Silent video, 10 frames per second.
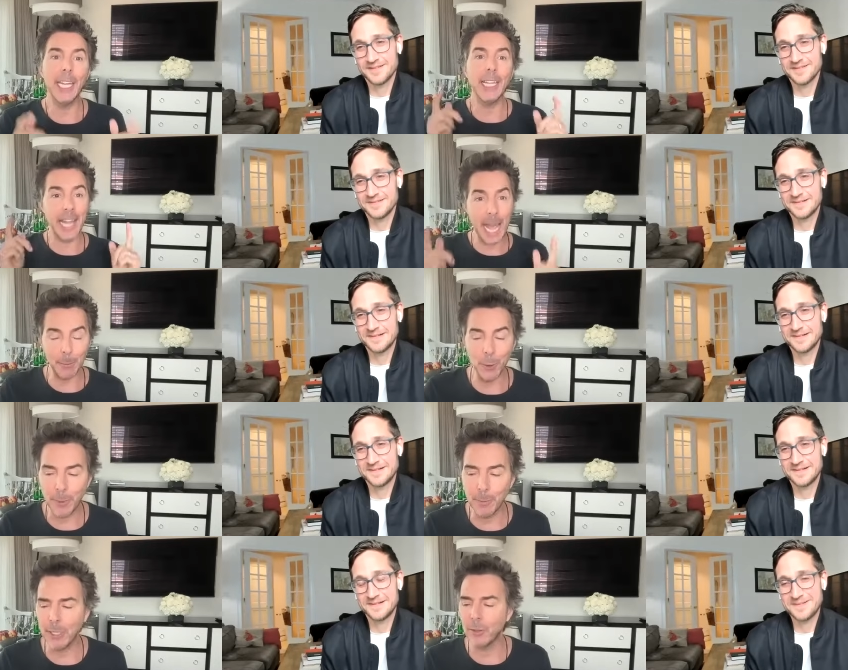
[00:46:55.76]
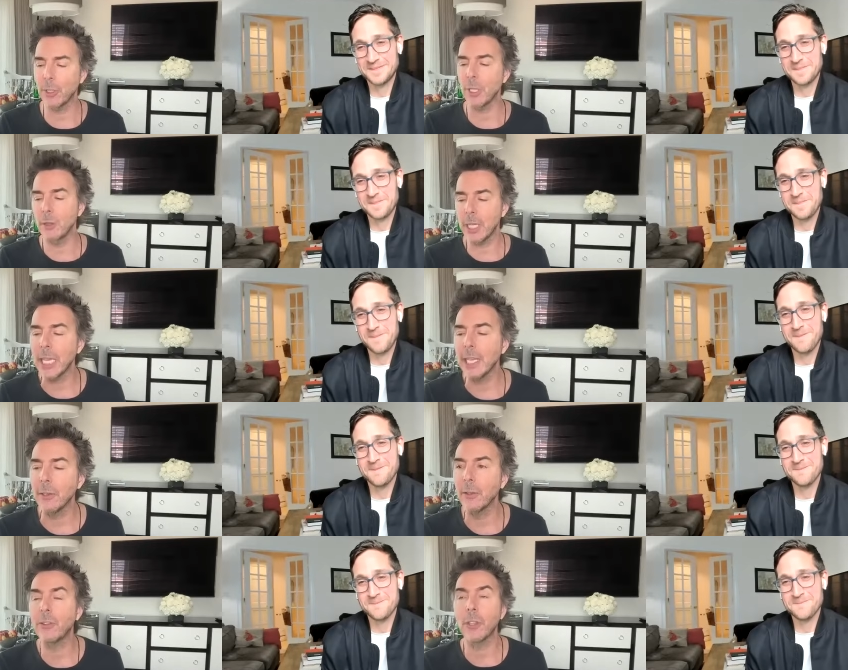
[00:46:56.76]
Speaker 1: in that movie, Maestro,
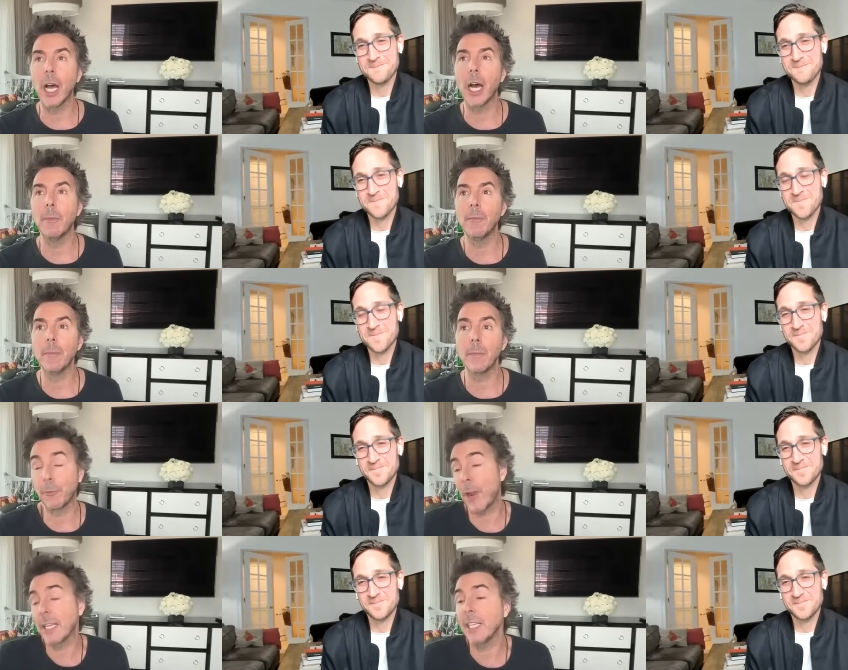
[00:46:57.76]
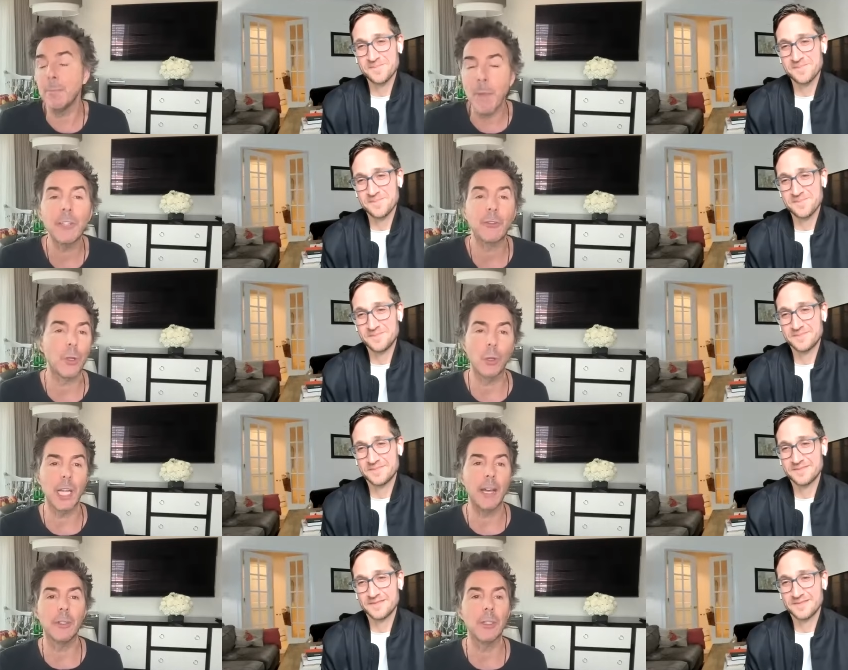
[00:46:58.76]
is um, frankly
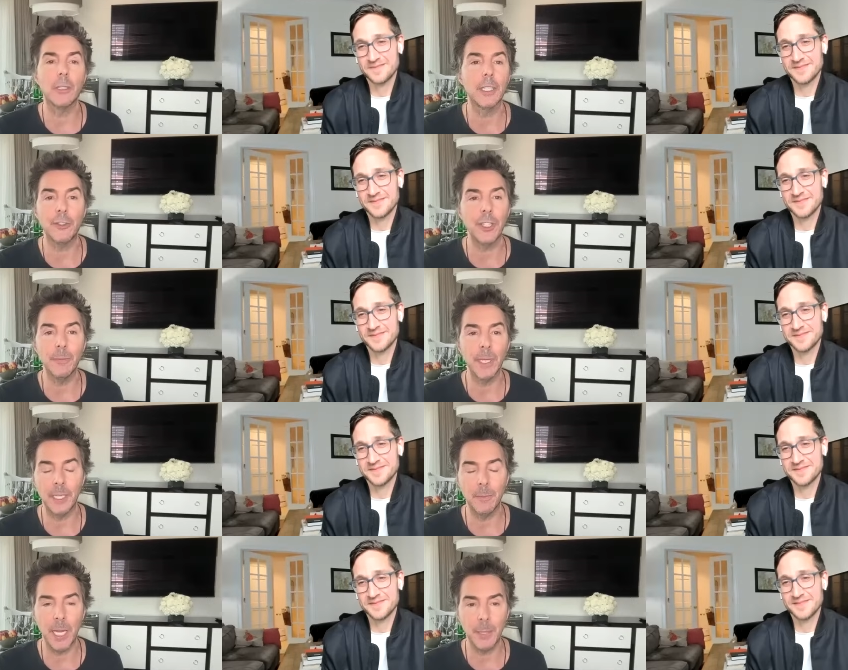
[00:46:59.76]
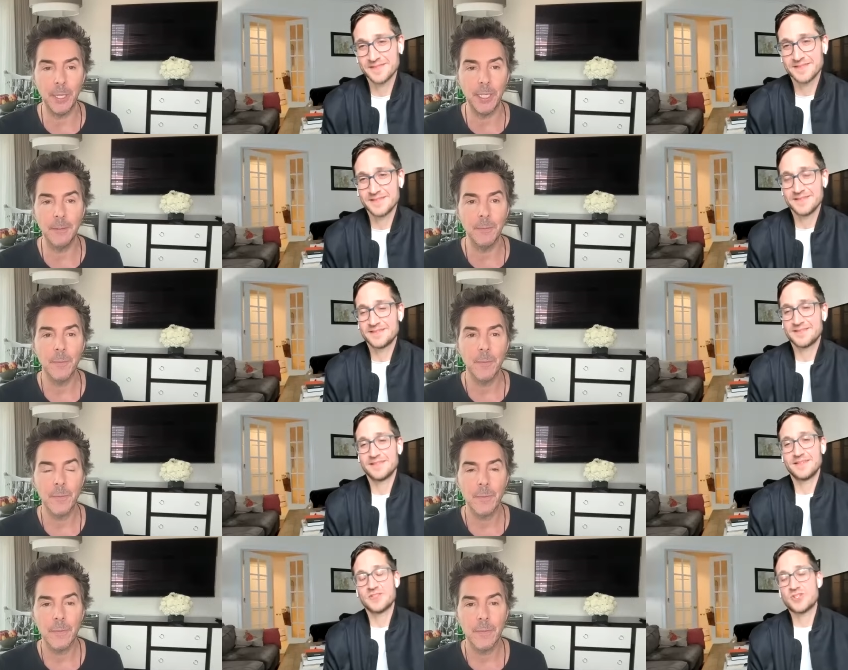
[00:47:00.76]
Maestro level achievement, in my opinion.
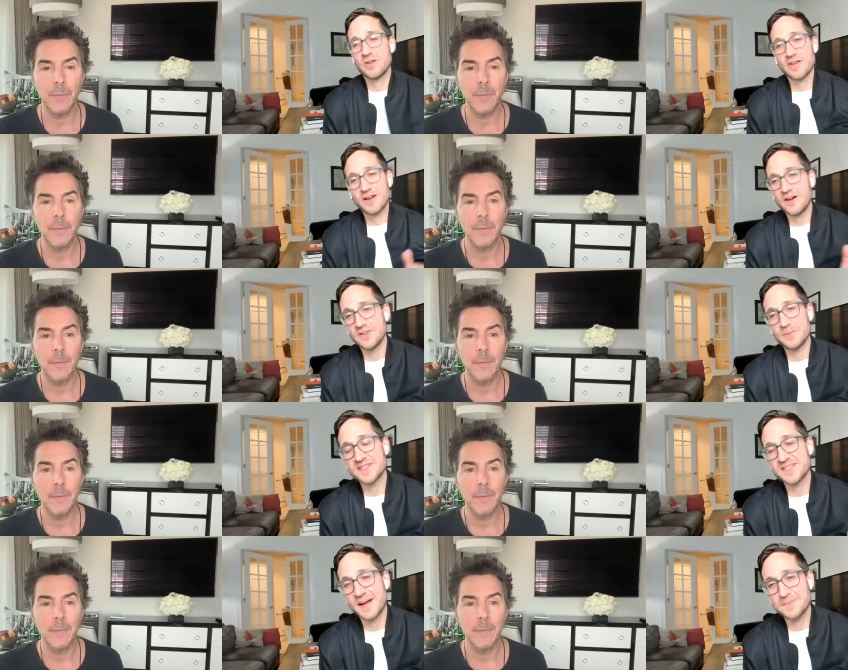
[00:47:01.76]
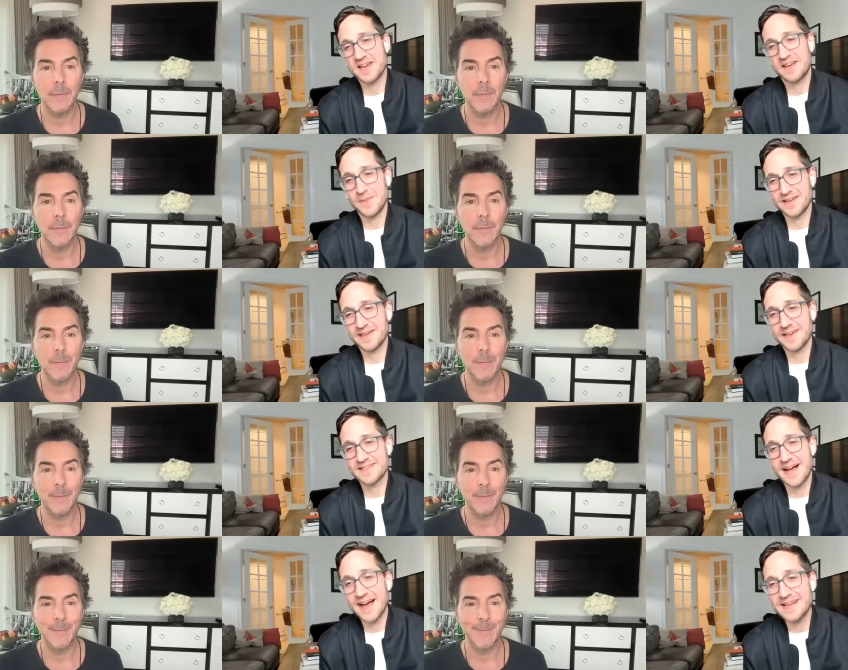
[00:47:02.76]
Speaker 2: Shawn, I love you, but stop taking my
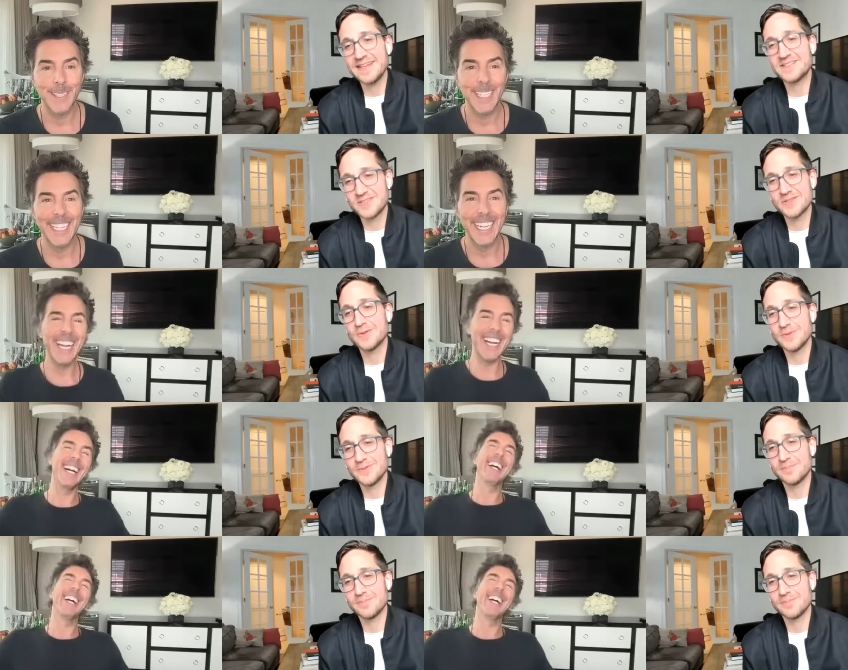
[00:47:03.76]
gigs. I need to do